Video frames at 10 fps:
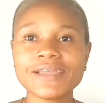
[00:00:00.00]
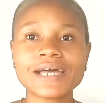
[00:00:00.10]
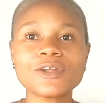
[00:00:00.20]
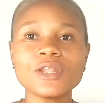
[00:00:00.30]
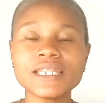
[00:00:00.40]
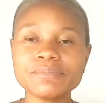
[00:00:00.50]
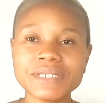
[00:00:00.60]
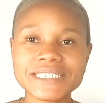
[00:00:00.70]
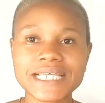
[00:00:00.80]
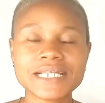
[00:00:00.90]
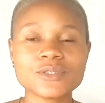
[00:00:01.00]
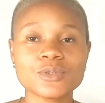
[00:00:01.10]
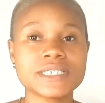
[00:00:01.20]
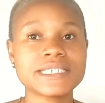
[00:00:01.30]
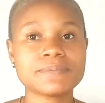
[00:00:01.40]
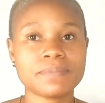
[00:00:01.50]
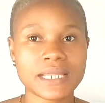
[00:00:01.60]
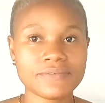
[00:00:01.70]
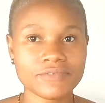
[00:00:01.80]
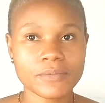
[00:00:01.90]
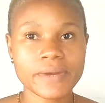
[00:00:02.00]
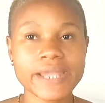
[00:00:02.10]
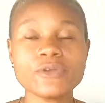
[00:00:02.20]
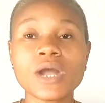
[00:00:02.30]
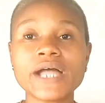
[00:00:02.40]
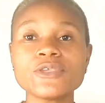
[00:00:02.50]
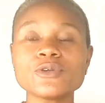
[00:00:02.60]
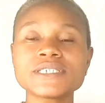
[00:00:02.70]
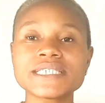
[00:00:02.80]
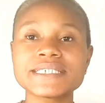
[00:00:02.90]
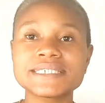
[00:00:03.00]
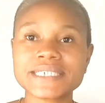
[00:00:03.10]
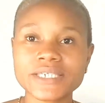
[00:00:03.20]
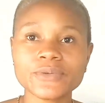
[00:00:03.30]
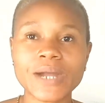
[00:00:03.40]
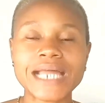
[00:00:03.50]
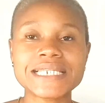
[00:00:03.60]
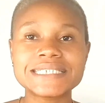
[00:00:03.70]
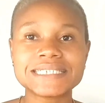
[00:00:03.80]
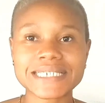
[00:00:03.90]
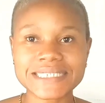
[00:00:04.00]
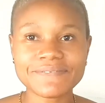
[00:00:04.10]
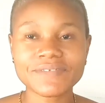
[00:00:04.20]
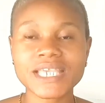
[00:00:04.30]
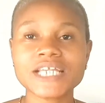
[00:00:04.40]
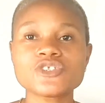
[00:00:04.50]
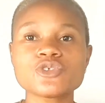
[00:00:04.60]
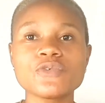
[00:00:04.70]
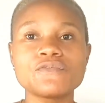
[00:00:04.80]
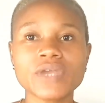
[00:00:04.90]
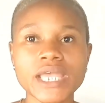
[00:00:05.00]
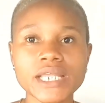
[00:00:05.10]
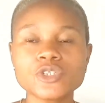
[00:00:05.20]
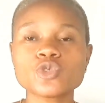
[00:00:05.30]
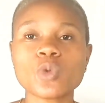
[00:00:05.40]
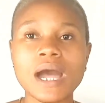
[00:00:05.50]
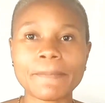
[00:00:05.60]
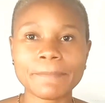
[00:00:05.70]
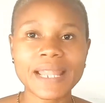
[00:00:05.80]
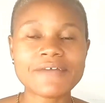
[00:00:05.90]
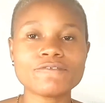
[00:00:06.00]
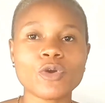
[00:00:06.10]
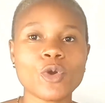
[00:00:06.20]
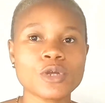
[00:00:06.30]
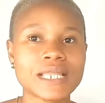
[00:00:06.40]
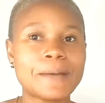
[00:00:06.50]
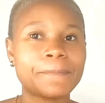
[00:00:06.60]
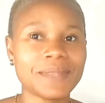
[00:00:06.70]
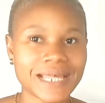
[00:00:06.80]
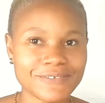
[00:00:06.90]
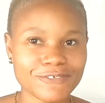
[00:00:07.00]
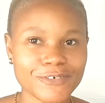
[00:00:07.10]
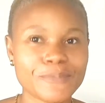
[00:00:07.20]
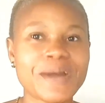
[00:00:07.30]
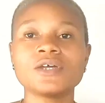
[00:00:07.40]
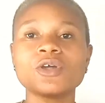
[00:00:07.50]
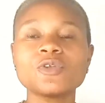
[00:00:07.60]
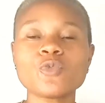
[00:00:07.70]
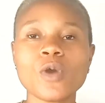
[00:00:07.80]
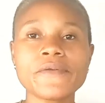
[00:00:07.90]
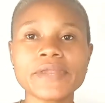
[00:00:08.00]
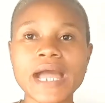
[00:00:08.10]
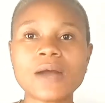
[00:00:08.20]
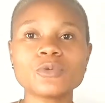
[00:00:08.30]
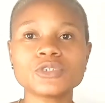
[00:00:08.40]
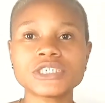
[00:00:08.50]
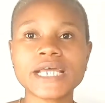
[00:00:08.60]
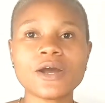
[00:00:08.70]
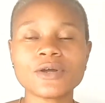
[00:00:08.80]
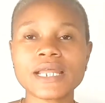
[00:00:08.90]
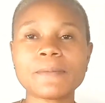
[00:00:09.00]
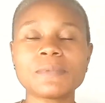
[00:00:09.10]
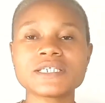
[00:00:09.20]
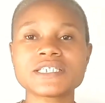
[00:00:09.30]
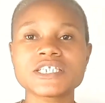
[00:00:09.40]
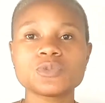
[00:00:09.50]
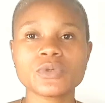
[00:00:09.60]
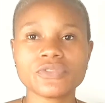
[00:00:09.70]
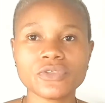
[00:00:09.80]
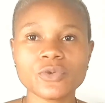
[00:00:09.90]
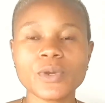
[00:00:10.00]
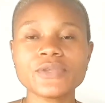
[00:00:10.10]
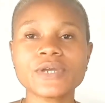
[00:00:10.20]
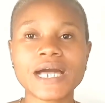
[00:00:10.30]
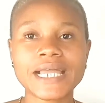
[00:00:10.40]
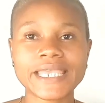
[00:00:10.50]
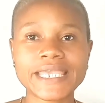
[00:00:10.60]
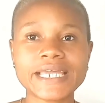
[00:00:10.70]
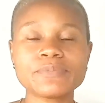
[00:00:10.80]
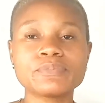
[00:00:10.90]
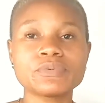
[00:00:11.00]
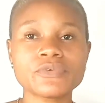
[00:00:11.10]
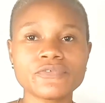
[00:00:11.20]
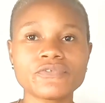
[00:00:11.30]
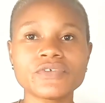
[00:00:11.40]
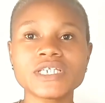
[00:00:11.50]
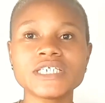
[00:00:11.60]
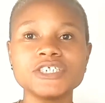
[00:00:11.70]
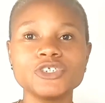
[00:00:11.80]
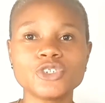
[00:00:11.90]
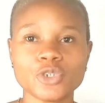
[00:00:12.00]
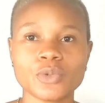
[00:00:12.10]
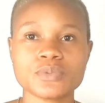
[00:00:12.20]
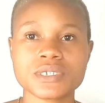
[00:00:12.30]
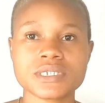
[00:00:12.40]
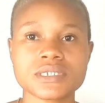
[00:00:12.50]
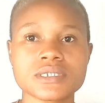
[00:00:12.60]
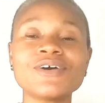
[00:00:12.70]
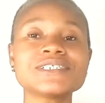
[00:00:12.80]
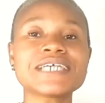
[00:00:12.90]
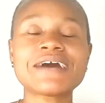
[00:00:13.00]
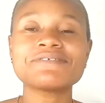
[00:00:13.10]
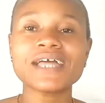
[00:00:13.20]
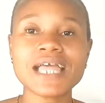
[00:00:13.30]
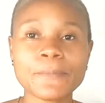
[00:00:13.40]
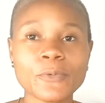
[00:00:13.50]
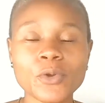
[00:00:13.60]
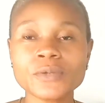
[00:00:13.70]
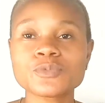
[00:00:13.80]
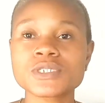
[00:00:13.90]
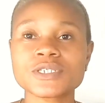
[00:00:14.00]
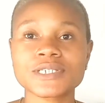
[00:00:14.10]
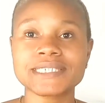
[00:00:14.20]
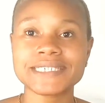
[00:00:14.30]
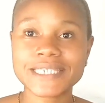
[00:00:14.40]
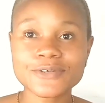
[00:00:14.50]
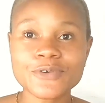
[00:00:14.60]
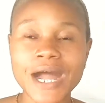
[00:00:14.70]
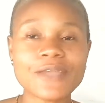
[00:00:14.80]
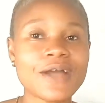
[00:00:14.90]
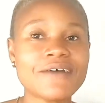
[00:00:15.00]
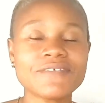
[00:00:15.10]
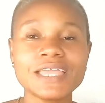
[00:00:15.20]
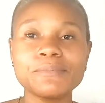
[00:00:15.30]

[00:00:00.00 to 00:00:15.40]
you are not limited to this platform, right? You can use the skill and the certificate you've gained to apply for other platforms. Don't worry, I will share other places with you when you can get proofreading jobs. Once you have equipped with your skill and you have a